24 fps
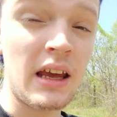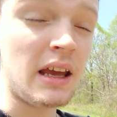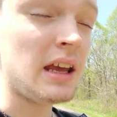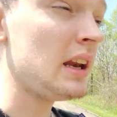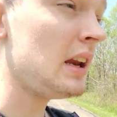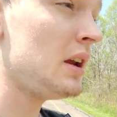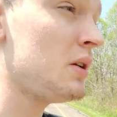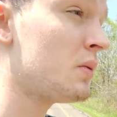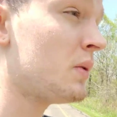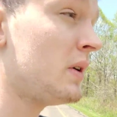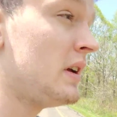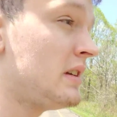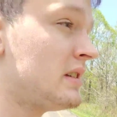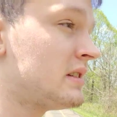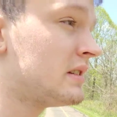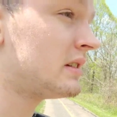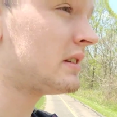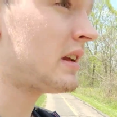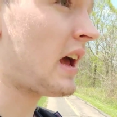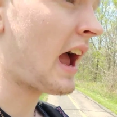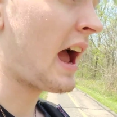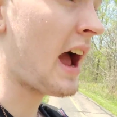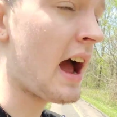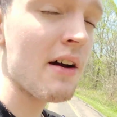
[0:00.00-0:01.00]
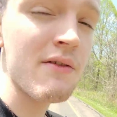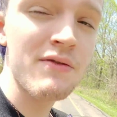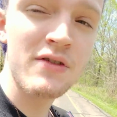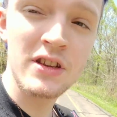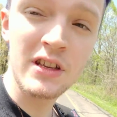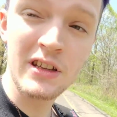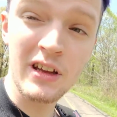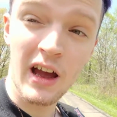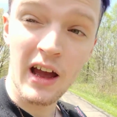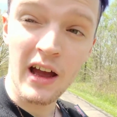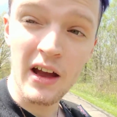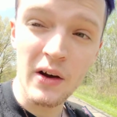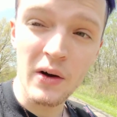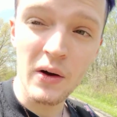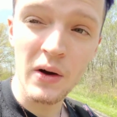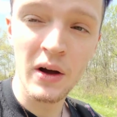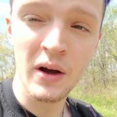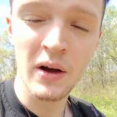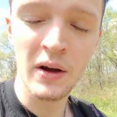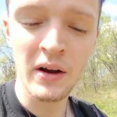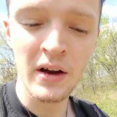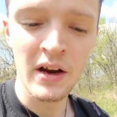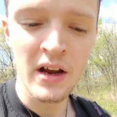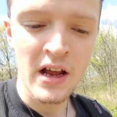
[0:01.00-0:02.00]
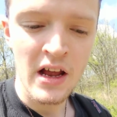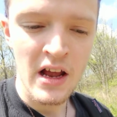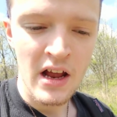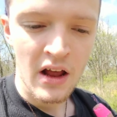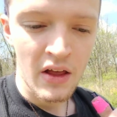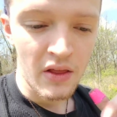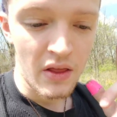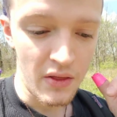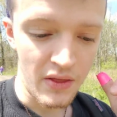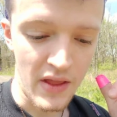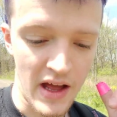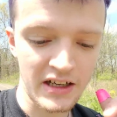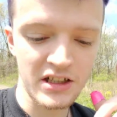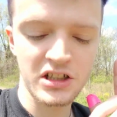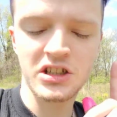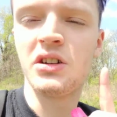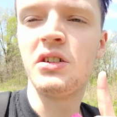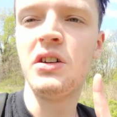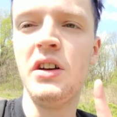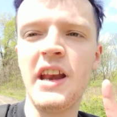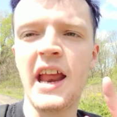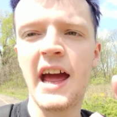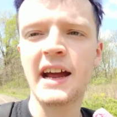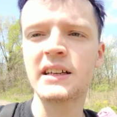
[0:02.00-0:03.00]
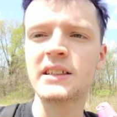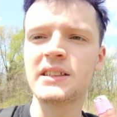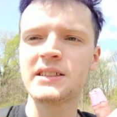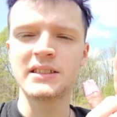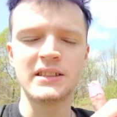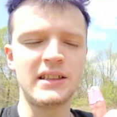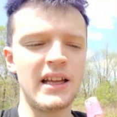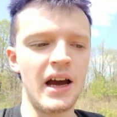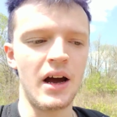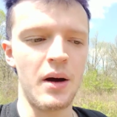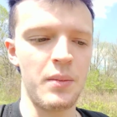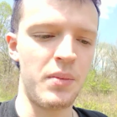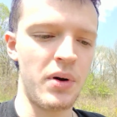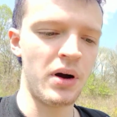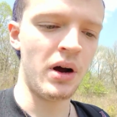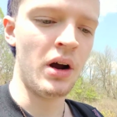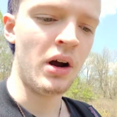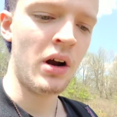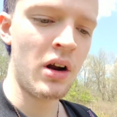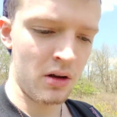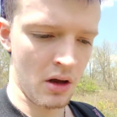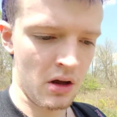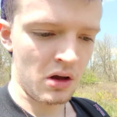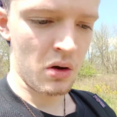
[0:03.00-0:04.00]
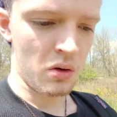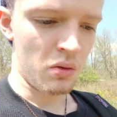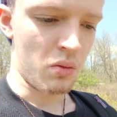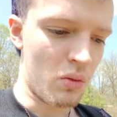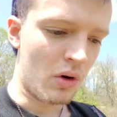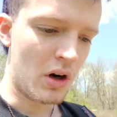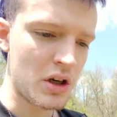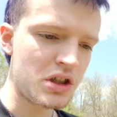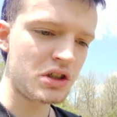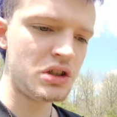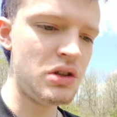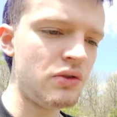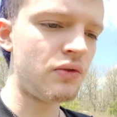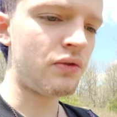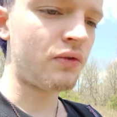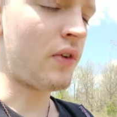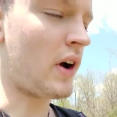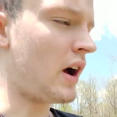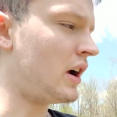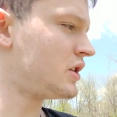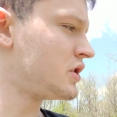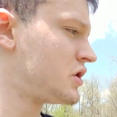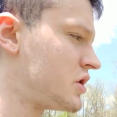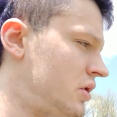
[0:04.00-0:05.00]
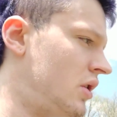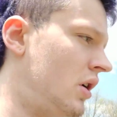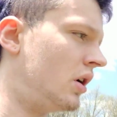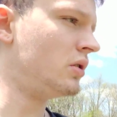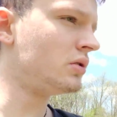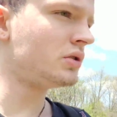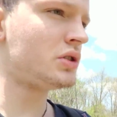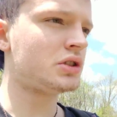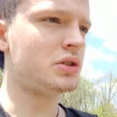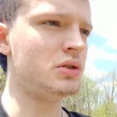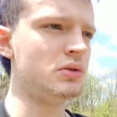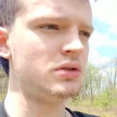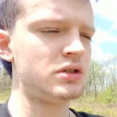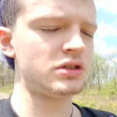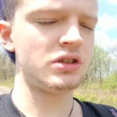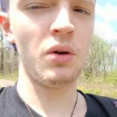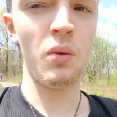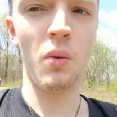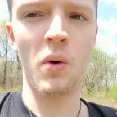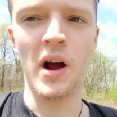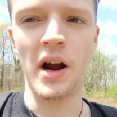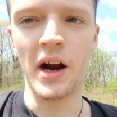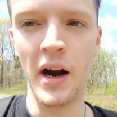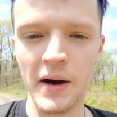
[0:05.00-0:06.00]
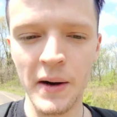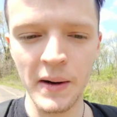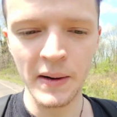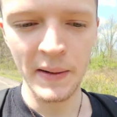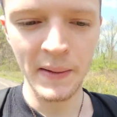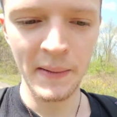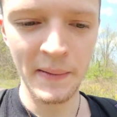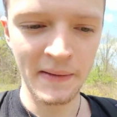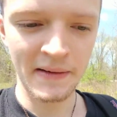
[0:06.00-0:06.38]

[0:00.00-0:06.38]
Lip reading: any reason to have style, then that's your next step. Once you've found your own shoes to wear,